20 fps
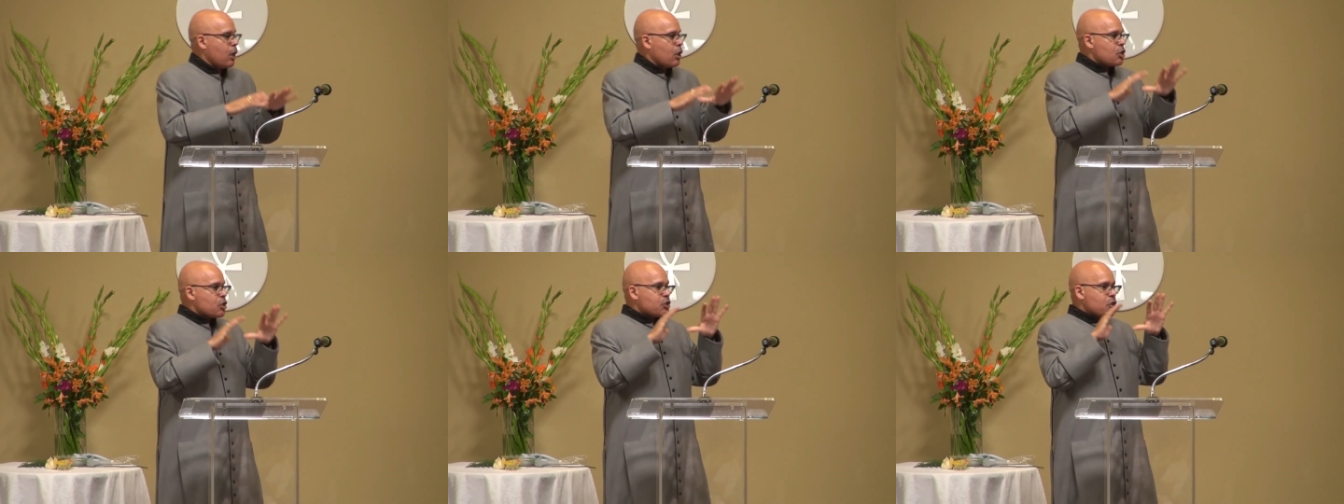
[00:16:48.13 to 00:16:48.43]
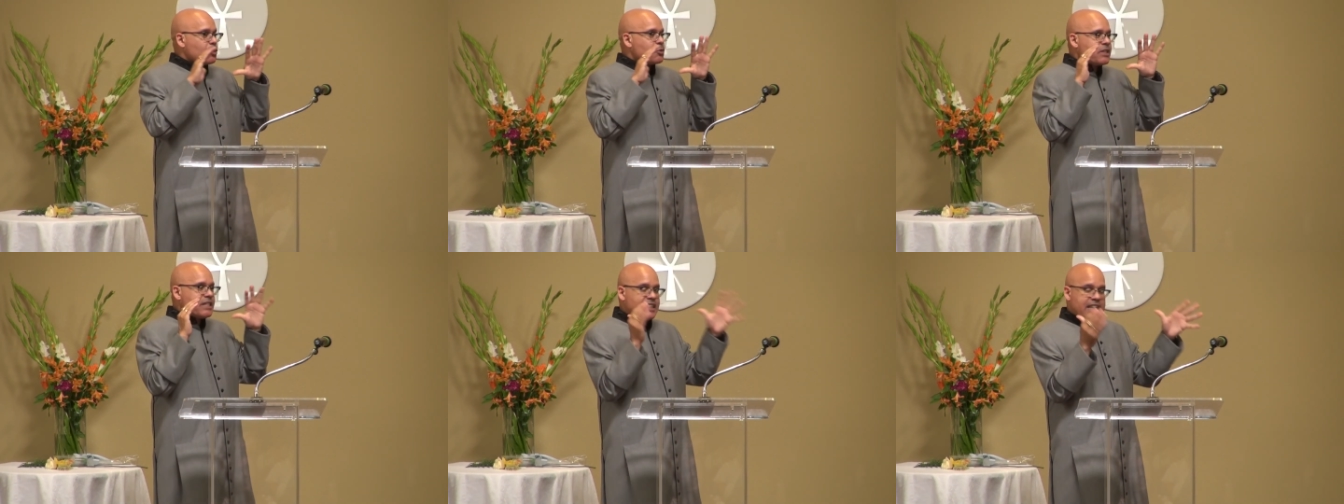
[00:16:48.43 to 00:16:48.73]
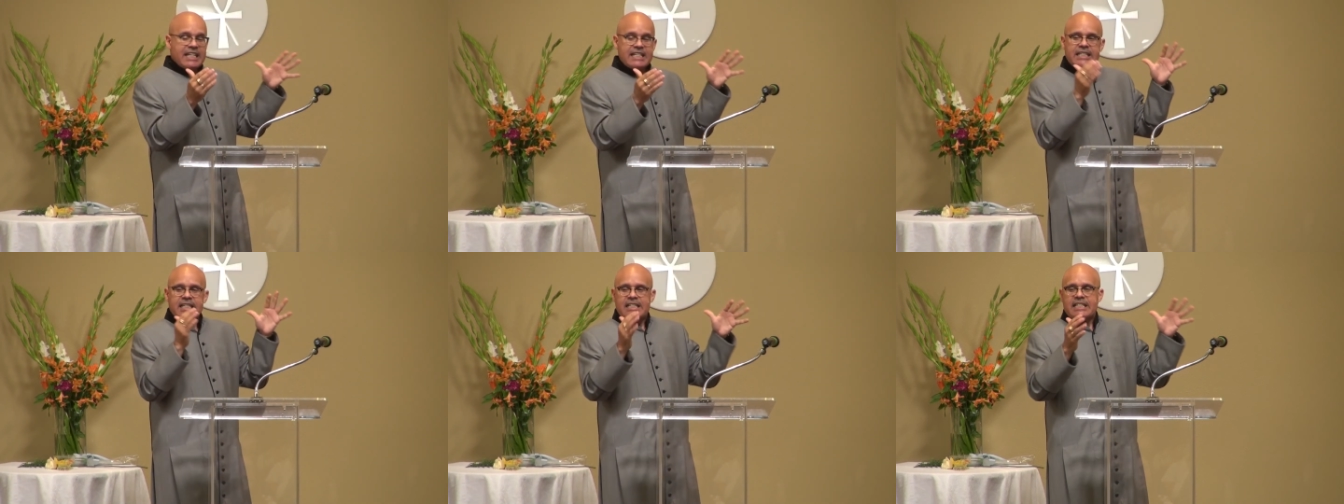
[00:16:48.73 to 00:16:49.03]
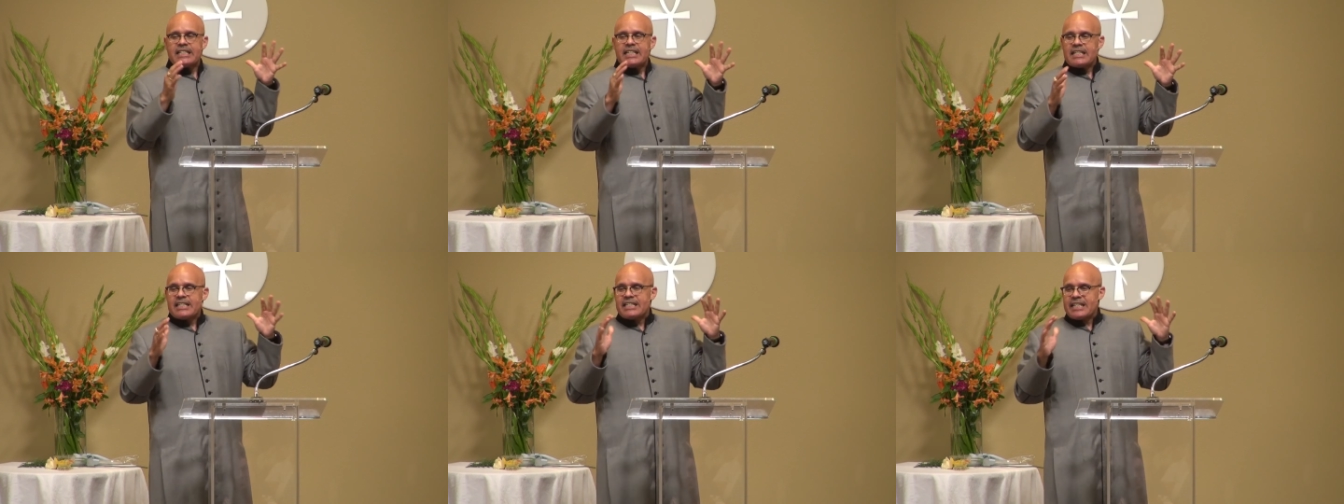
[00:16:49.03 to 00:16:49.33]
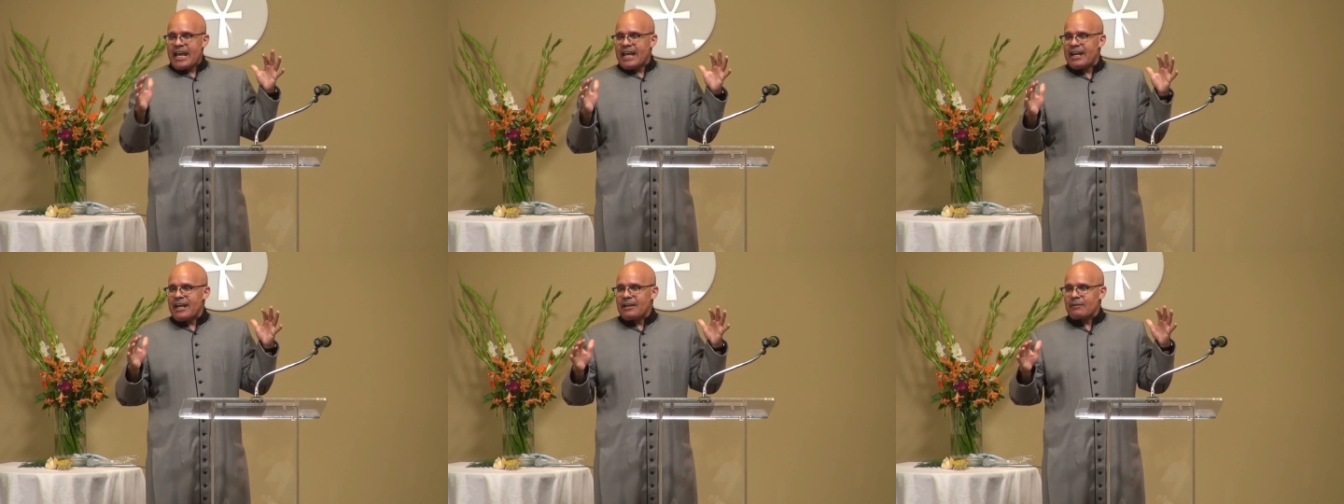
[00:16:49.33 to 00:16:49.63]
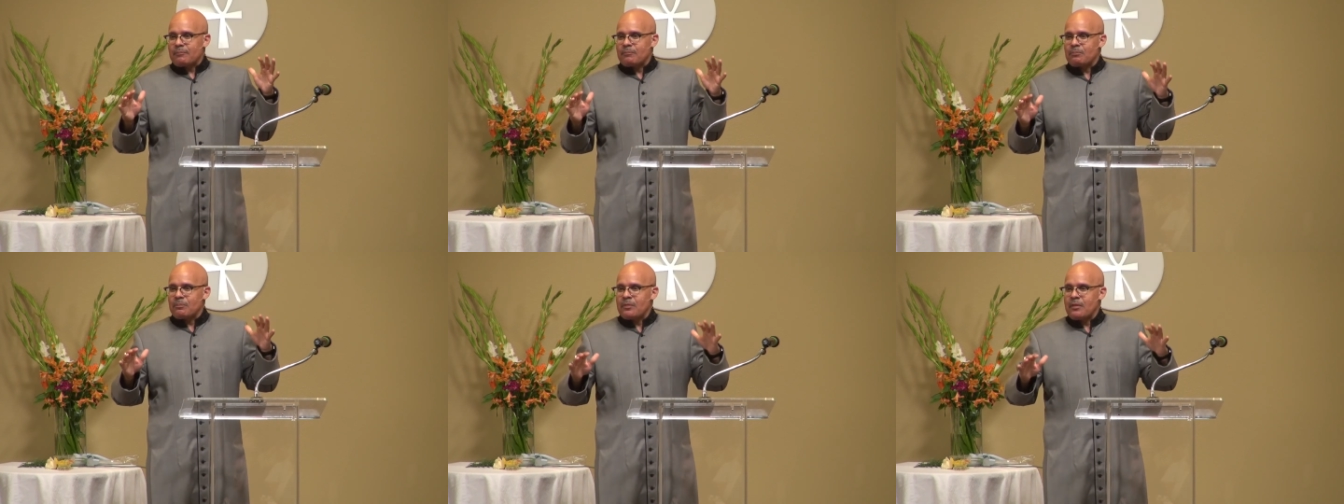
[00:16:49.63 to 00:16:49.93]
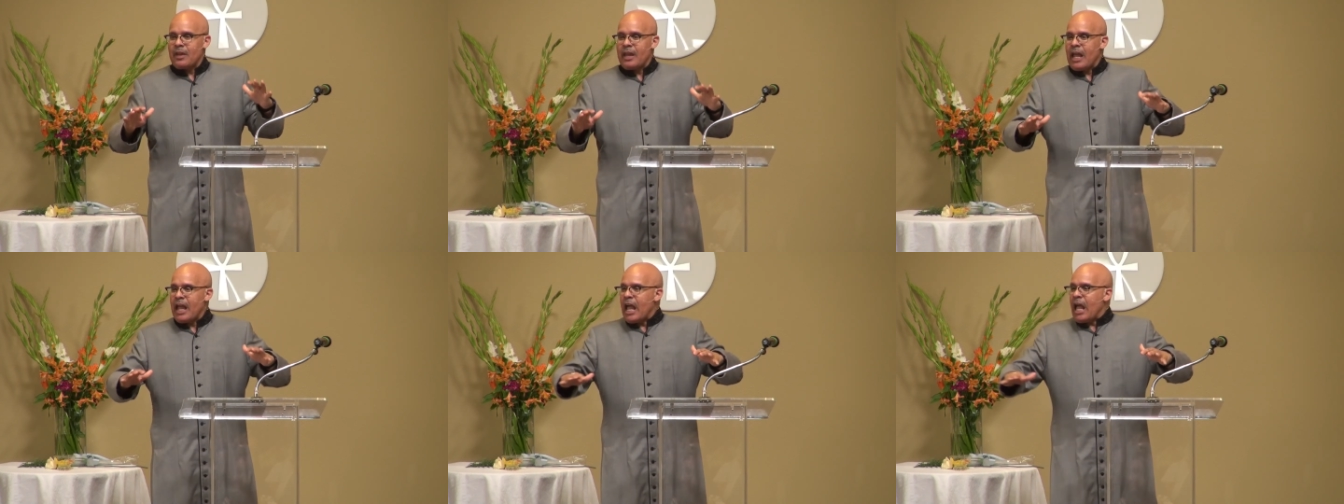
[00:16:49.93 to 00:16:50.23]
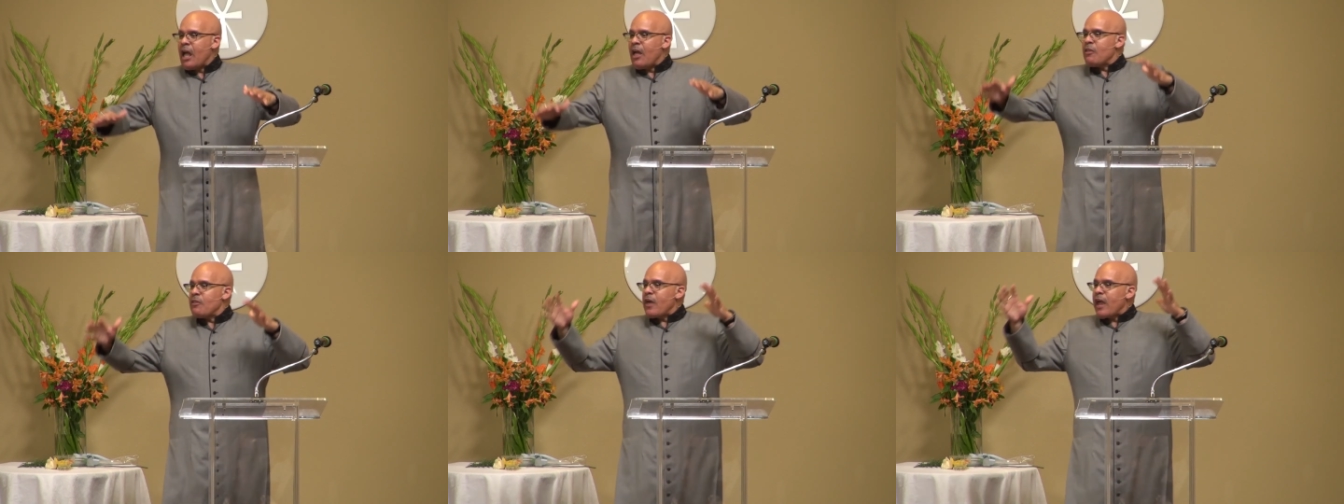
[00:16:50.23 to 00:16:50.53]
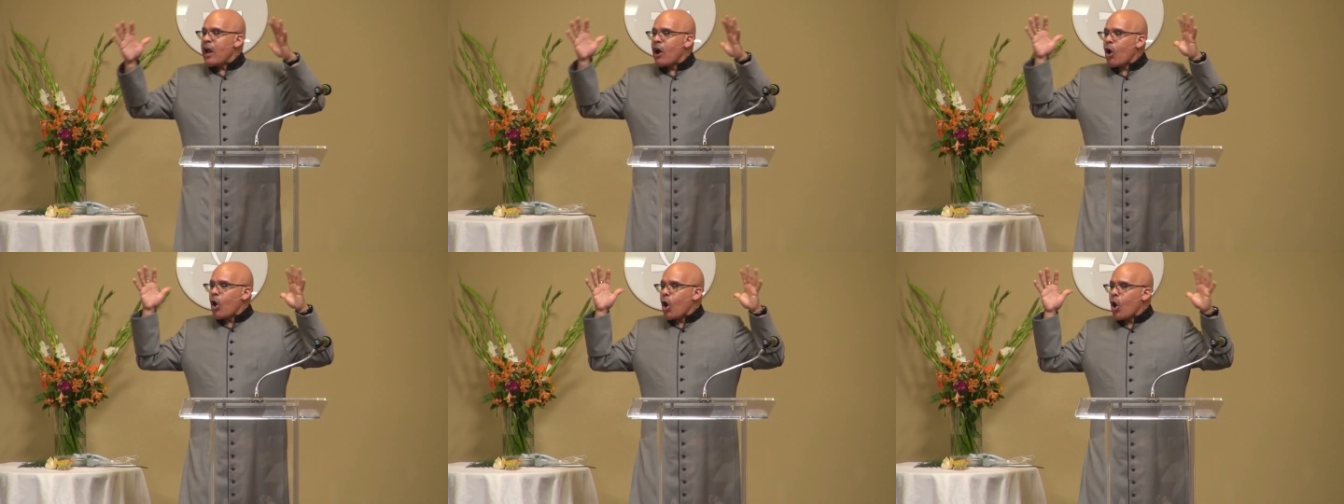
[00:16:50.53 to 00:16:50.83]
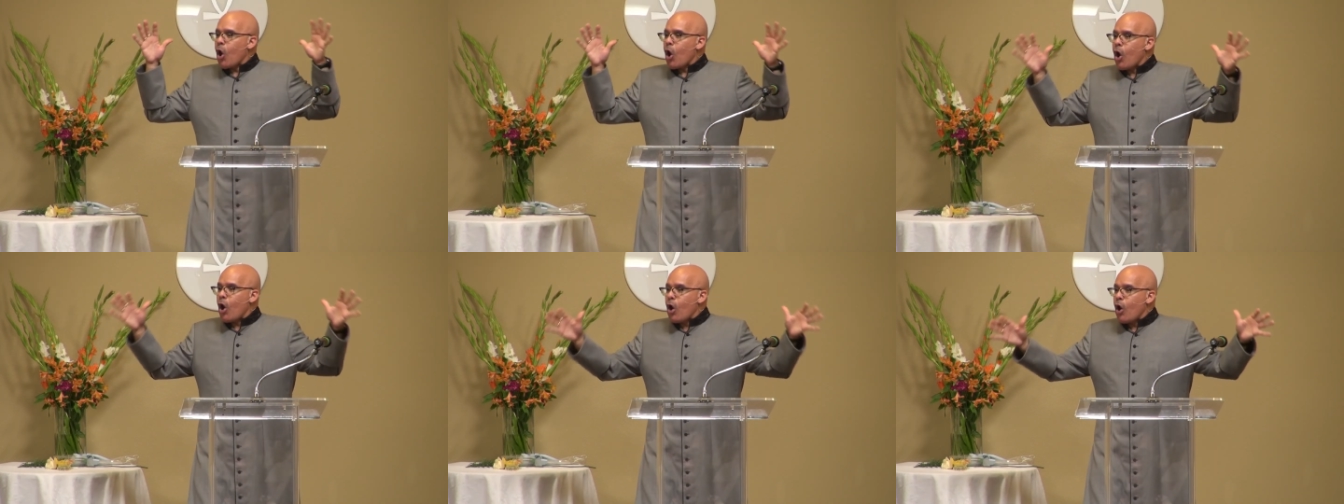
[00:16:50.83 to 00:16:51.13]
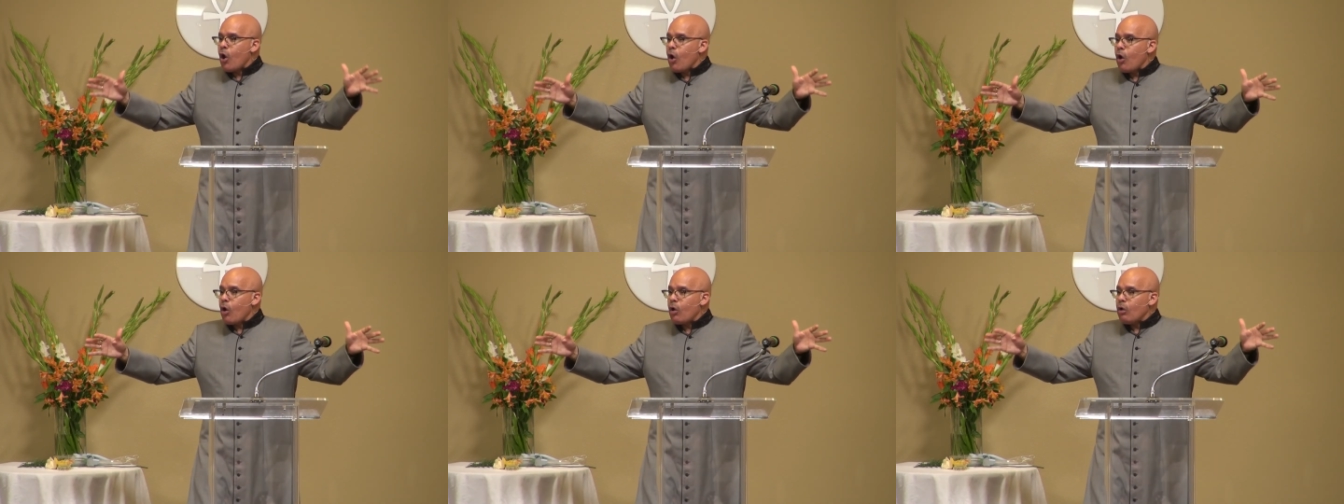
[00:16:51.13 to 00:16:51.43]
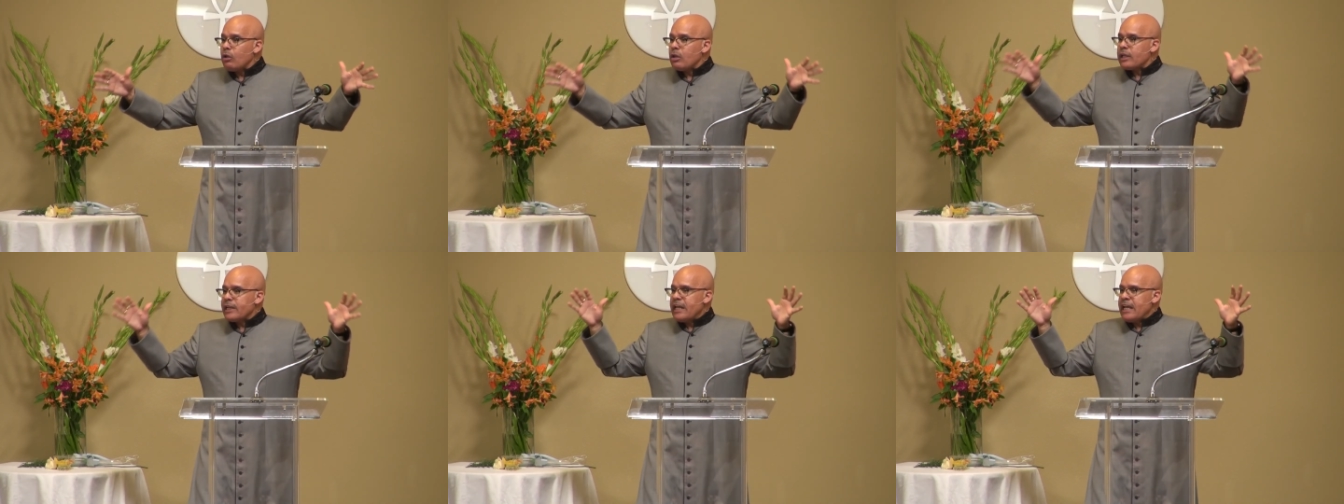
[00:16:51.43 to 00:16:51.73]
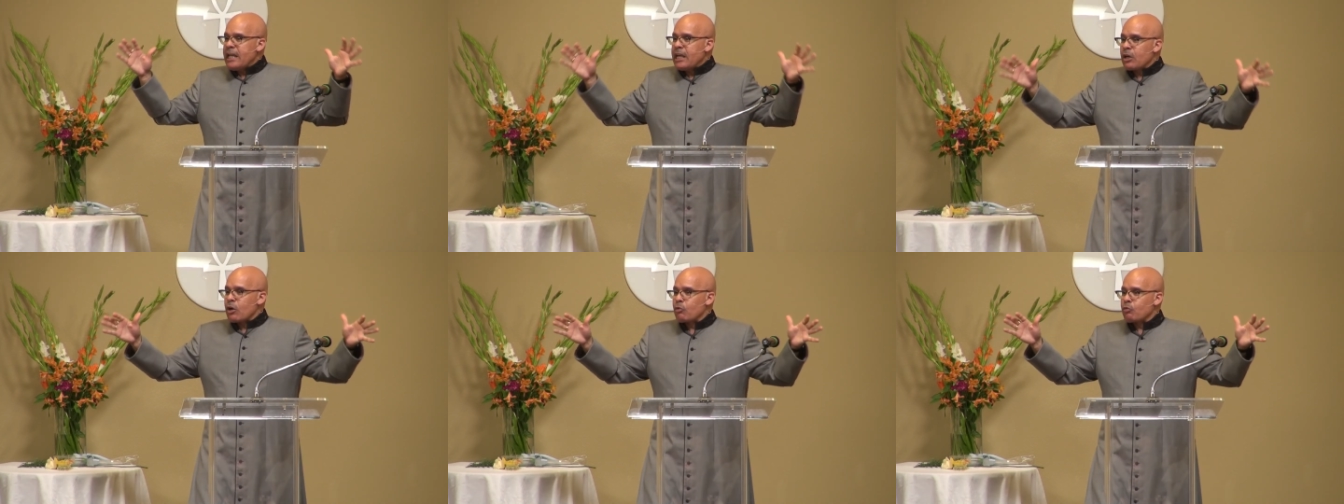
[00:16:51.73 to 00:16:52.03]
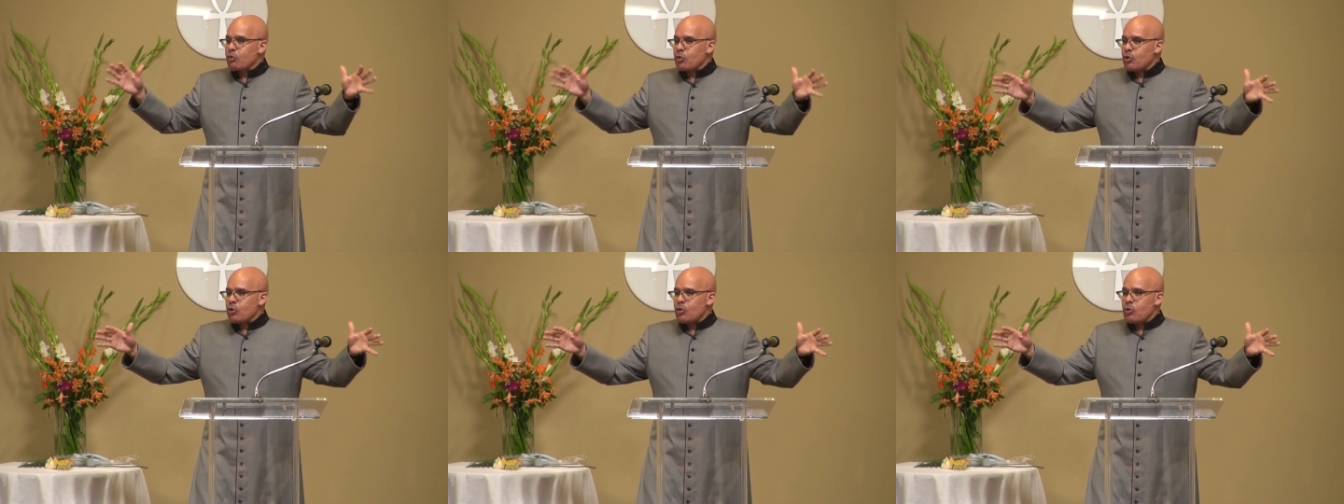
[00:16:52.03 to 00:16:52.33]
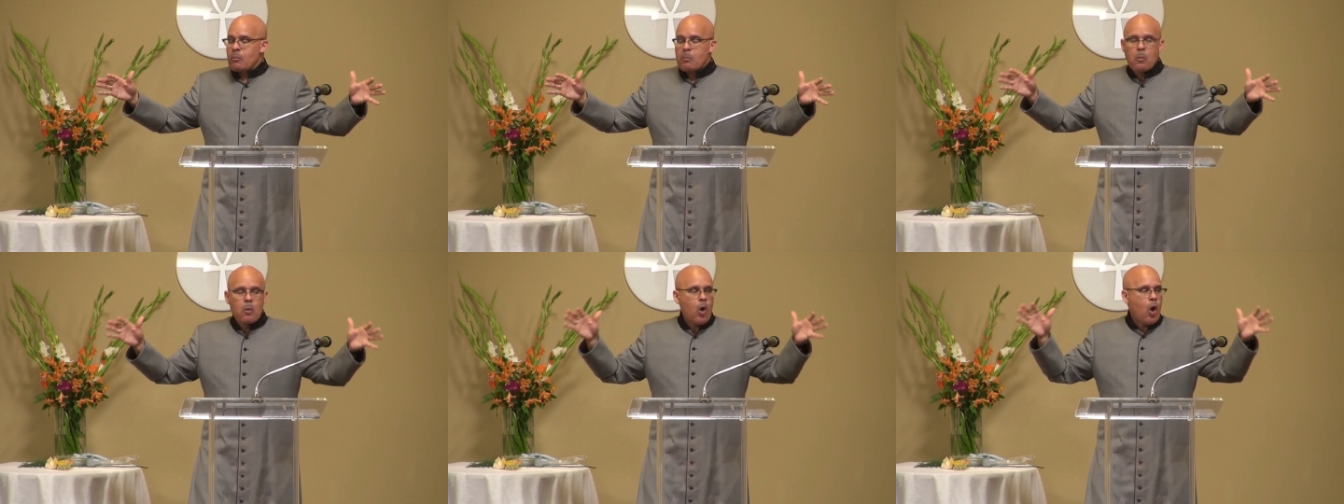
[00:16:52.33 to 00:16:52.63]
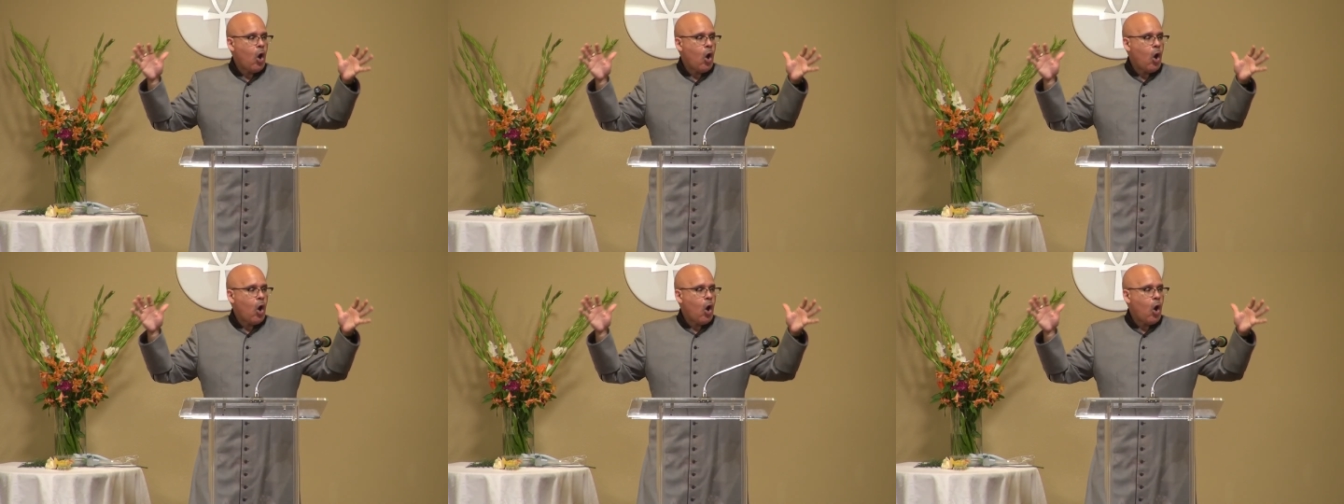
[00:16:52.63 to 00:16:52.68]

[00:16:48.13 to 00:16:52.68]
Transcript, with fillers: So this is the setting. They are all in a room.